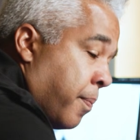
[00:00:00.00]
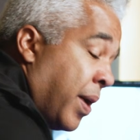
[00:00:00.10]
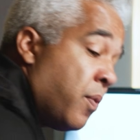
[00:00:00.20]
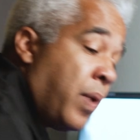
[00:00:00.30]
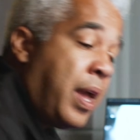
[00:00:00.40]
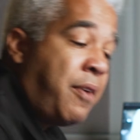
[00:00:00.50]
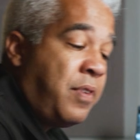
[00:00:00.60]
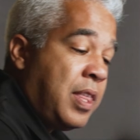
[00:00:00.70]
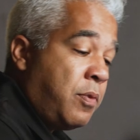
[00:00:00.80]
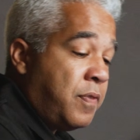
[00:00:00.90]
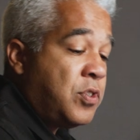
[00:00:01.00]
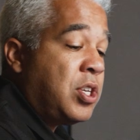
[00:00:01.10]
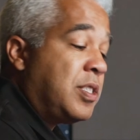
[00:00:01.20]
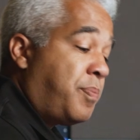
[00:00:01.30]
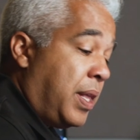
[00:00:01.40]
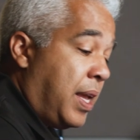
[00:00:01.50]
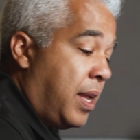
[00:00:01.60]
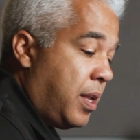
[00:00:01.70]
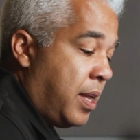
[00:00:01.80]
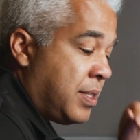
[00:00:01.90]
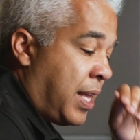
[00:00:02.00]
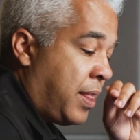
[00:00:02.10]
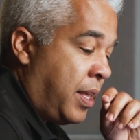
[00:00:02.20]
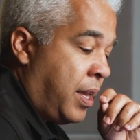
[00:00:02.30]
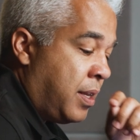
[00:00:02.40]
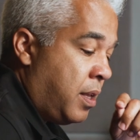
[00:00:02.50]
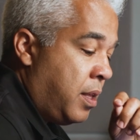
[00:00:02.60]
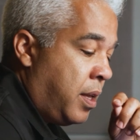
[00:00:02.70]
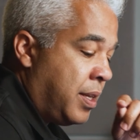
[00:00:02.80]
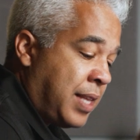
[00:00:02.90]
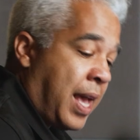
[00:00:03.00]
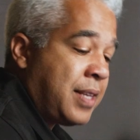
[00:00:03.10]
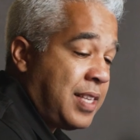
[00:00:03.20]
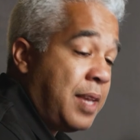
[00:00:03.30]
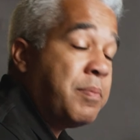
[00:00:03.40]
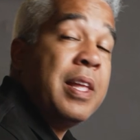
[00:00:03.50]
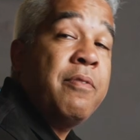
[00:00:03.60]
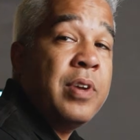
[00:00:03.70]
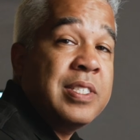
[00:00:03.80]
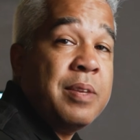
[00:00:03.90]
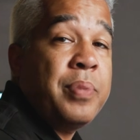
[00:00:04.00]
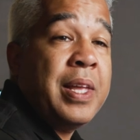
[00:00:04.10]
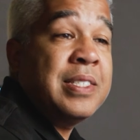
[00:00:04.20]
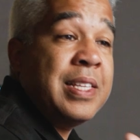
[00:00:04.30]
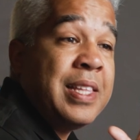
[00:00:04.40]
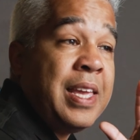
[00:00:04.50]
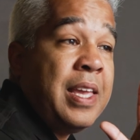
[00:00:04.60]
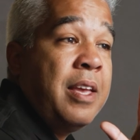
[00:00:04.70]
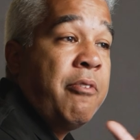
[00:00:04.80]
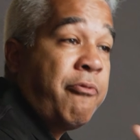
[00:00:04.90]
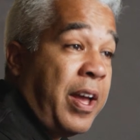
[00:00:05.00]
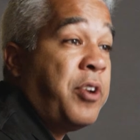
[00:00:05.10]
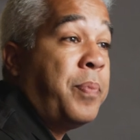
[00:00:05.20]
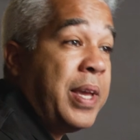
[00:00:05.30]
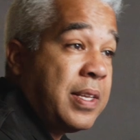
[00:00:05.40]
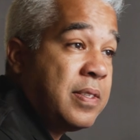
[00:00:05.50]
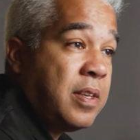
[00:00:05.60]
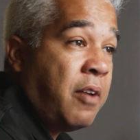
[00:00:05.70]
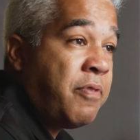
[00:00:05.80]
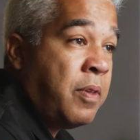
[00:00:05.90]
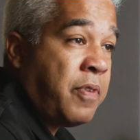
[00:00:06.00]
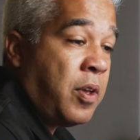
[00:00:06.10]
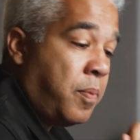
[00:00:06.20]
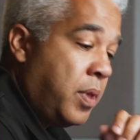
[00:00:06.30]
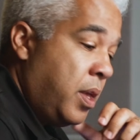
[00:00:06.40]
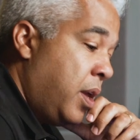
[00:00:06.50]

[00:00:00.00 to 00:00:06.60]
By the way, everything we've just played is at the exact same level as it plays in the final mix of the film.